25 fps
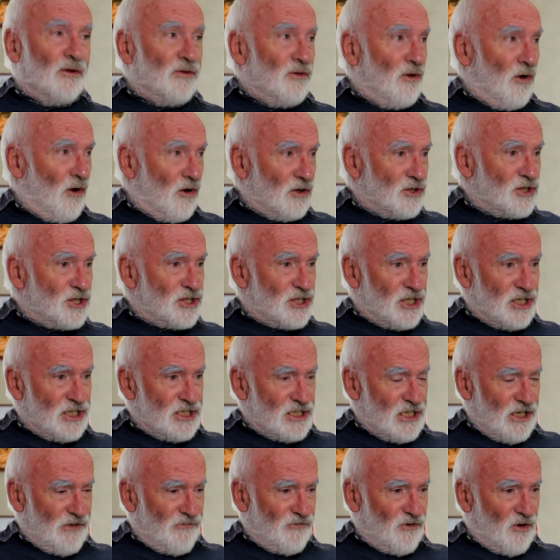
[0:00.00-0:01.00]
The
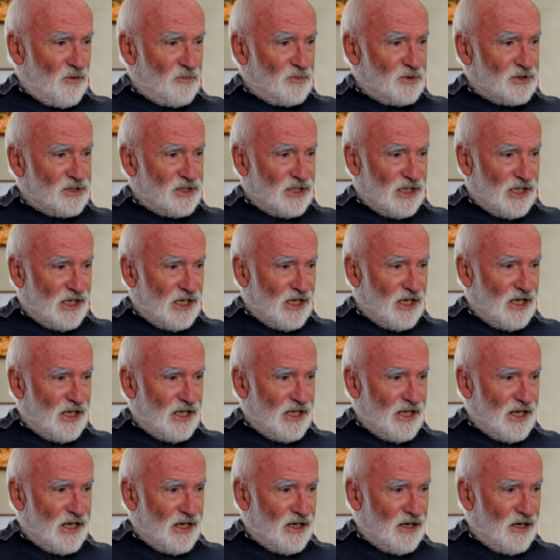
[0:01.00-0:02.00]
Hodgsons lived opposite,
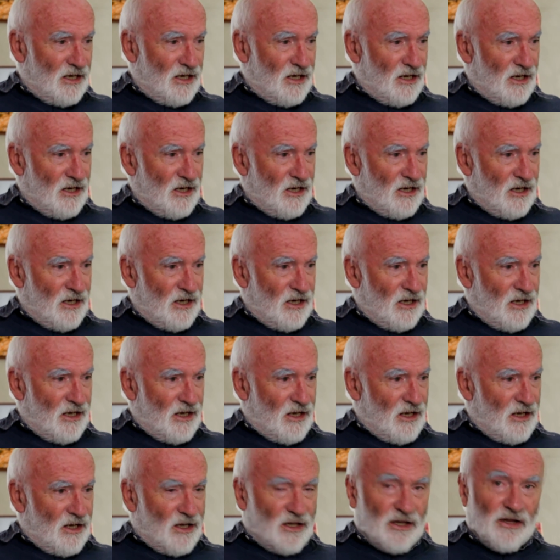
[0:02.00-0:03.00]
and then
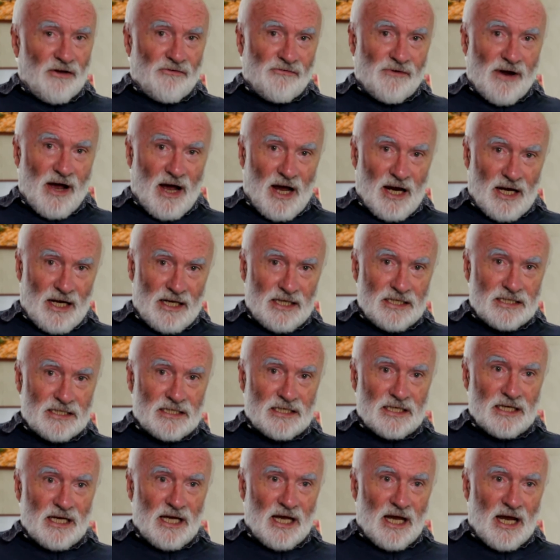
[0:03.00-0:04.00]
the
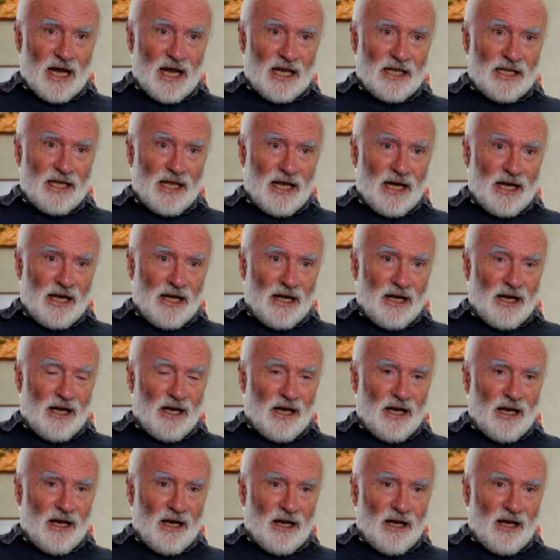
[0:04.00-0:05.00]
Rileys, and then
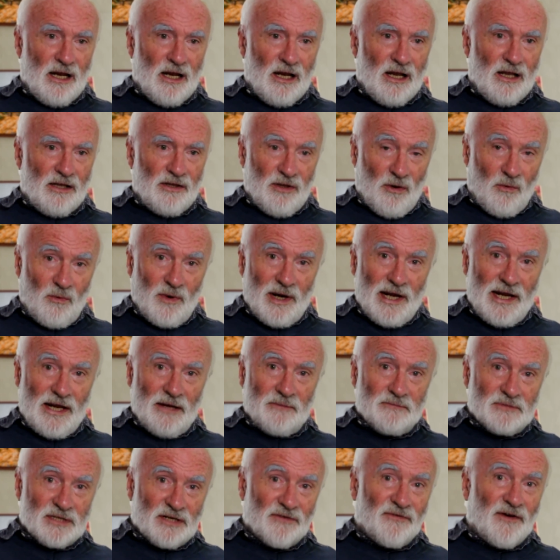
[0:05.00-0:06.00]
the
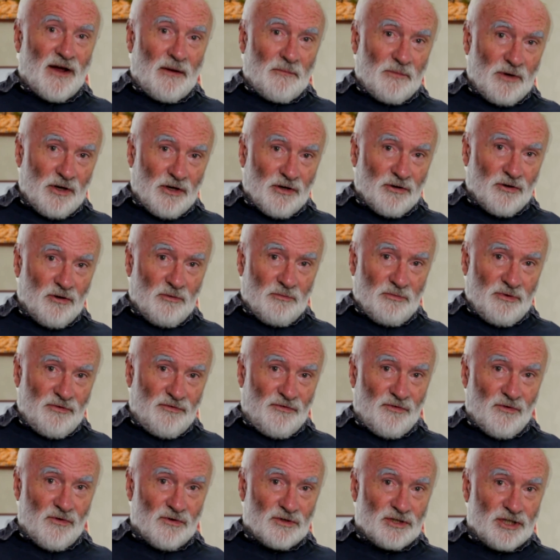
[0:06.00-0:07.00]
Williams family at number
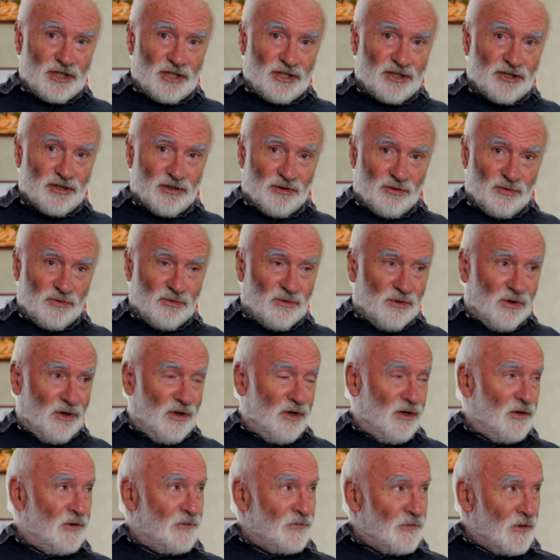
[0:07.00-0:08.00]
42.
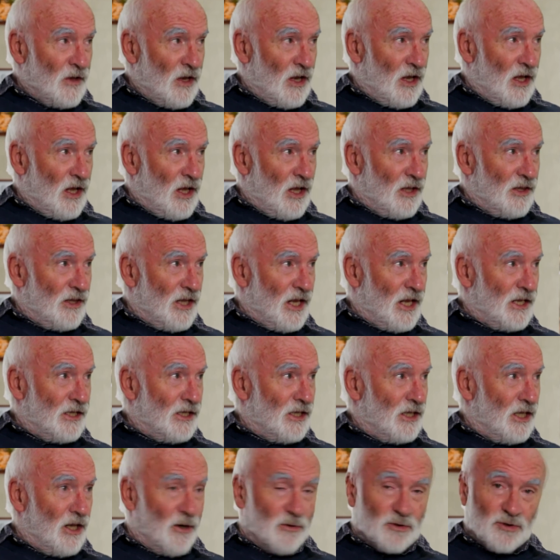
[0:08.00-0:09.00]

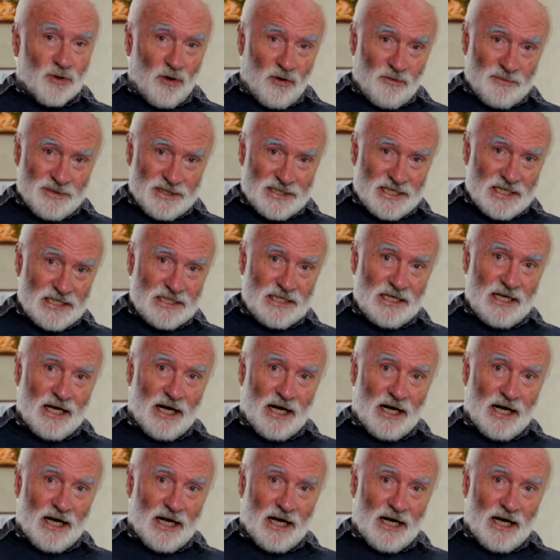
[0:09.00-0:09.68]
Then there was old Mrs.